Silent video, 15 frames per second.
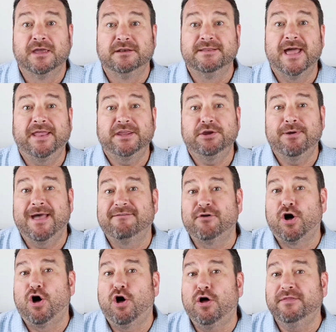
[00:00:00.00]
Now that you have
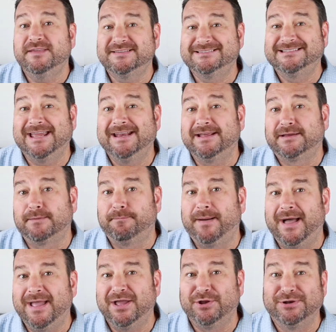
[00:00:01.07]
all this data
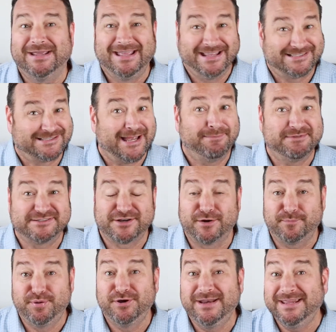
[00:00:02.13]
compiled, it's time to
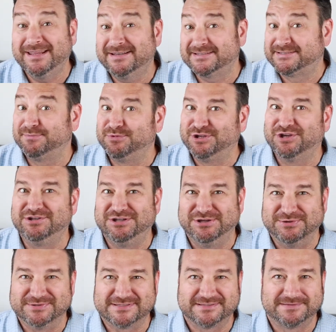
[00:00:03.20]
start putting it to some good
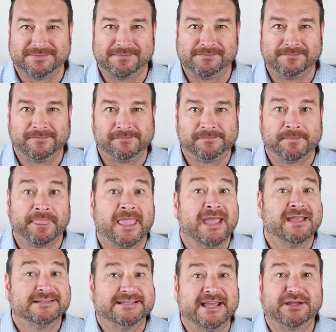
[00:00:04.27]
use.
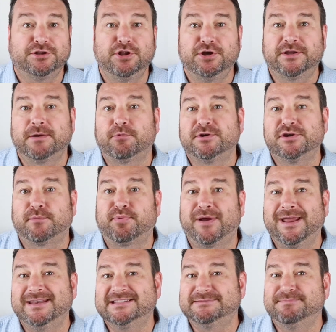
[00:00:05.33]
Take a look at where your
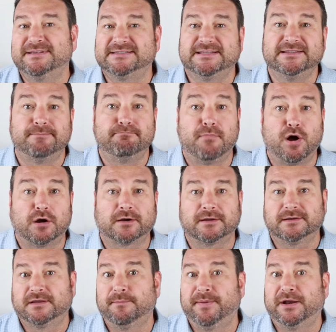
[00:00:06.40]
brand is missing the
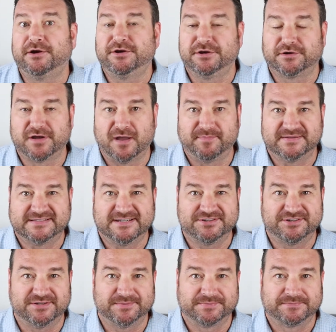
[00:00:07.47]
mark compared to your
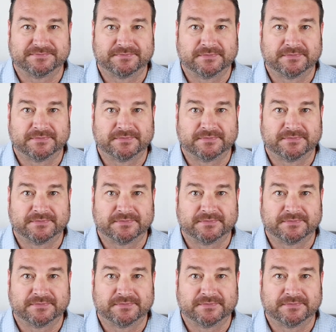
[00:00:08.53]
competition.